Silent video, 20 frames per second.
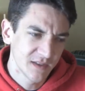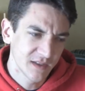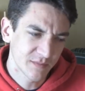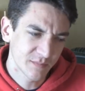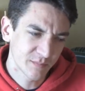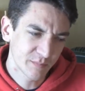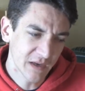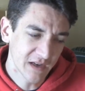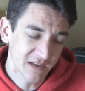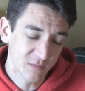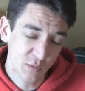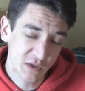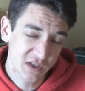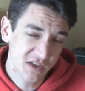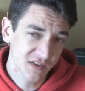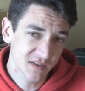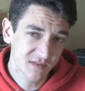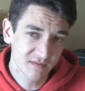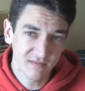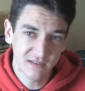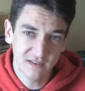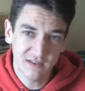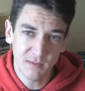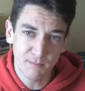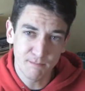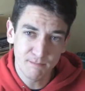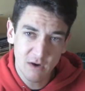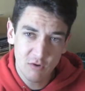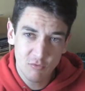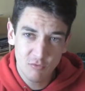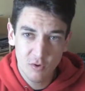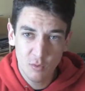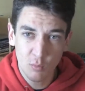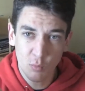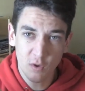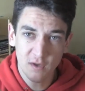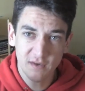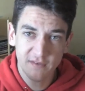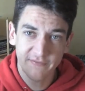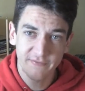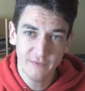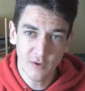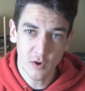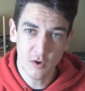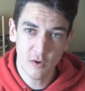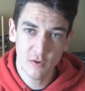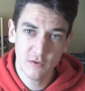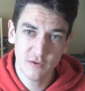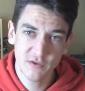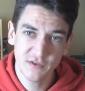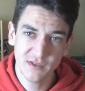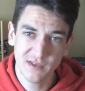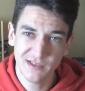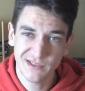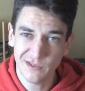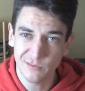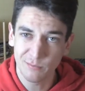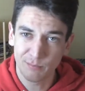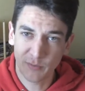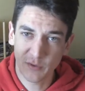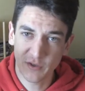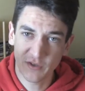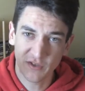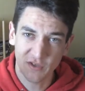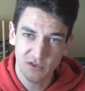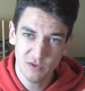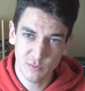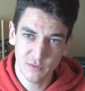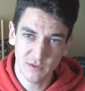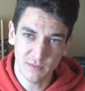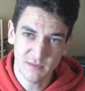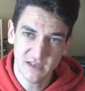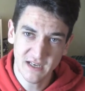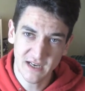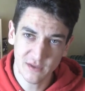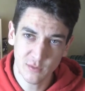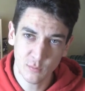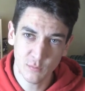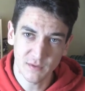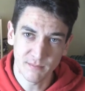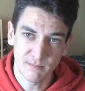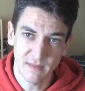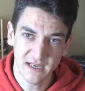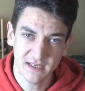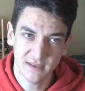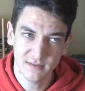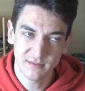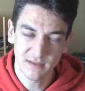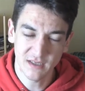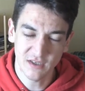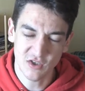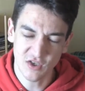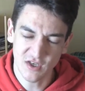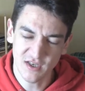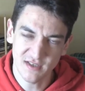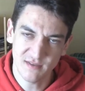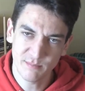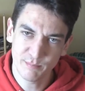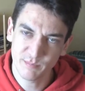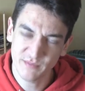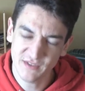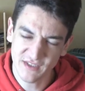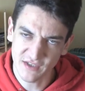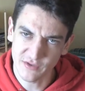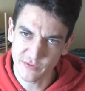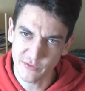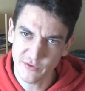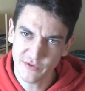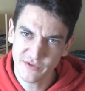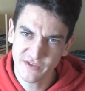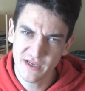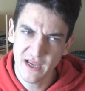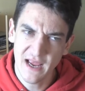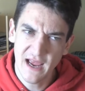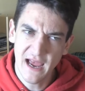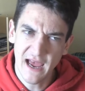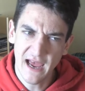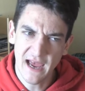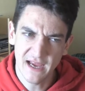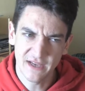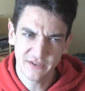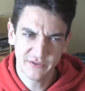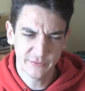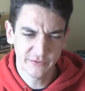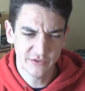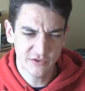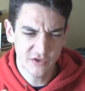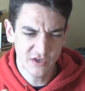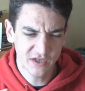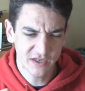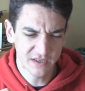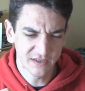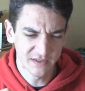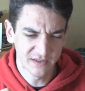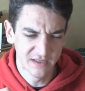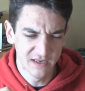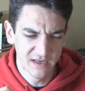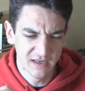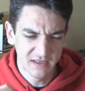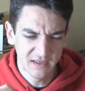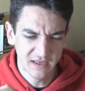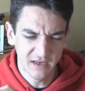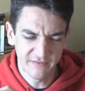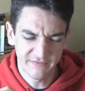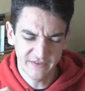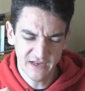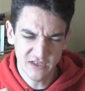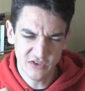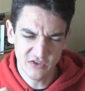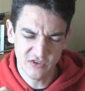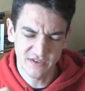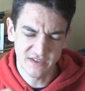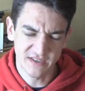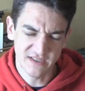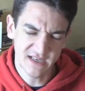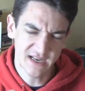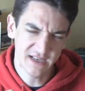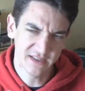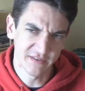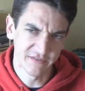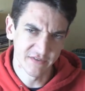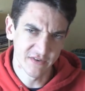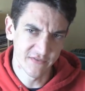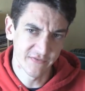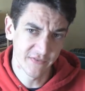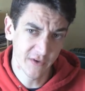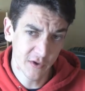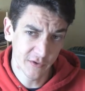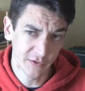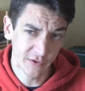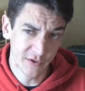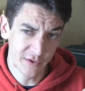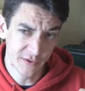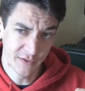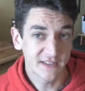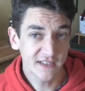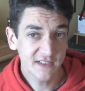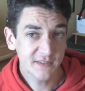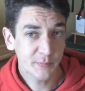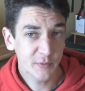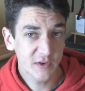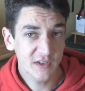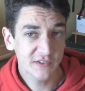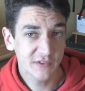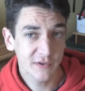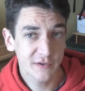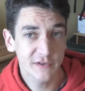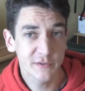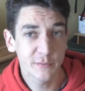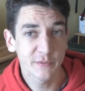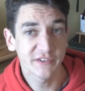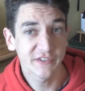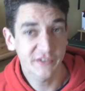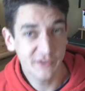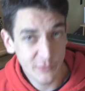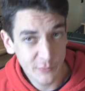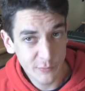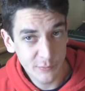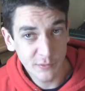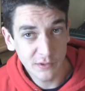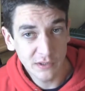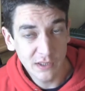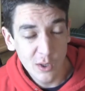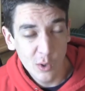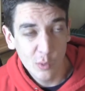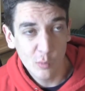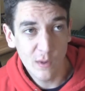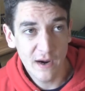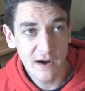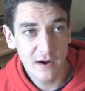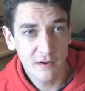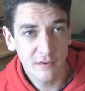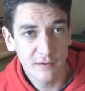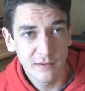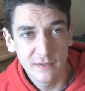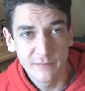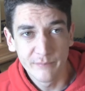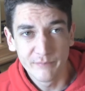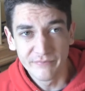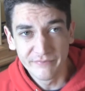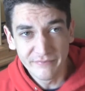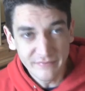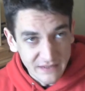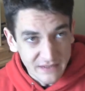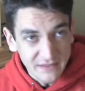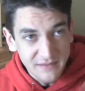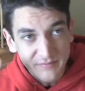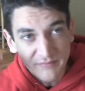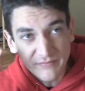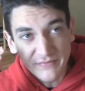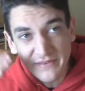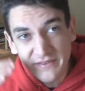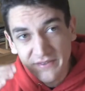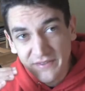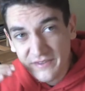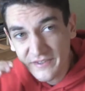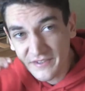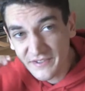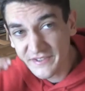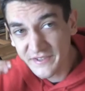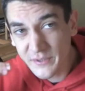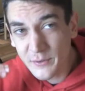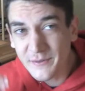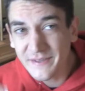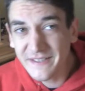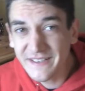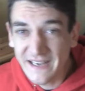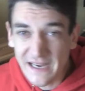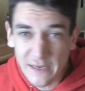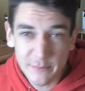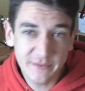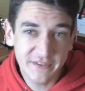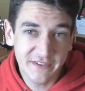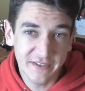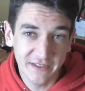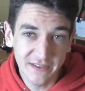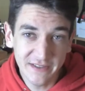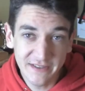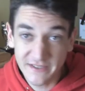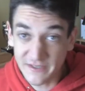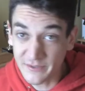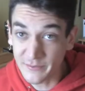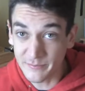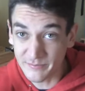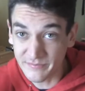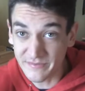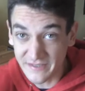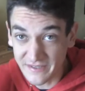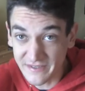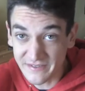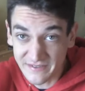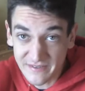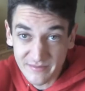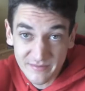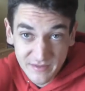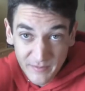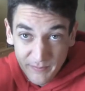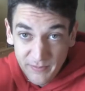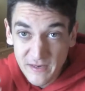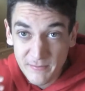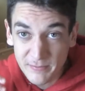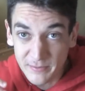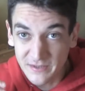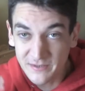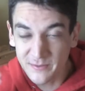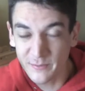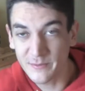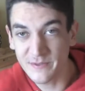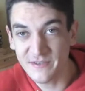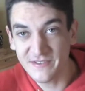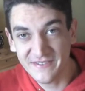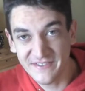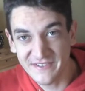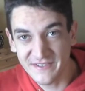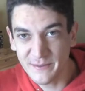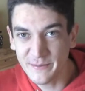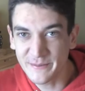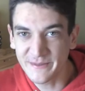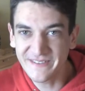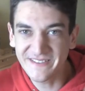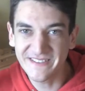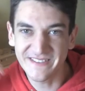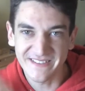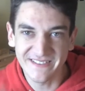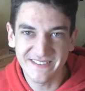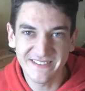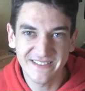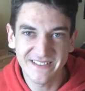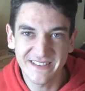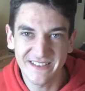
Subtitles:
which is the mirror one for hers, so putting the two of them together would make a giant scissors, so that she can avenge the death of her father. This brings her to a school where the student council, you know, the people who are just students and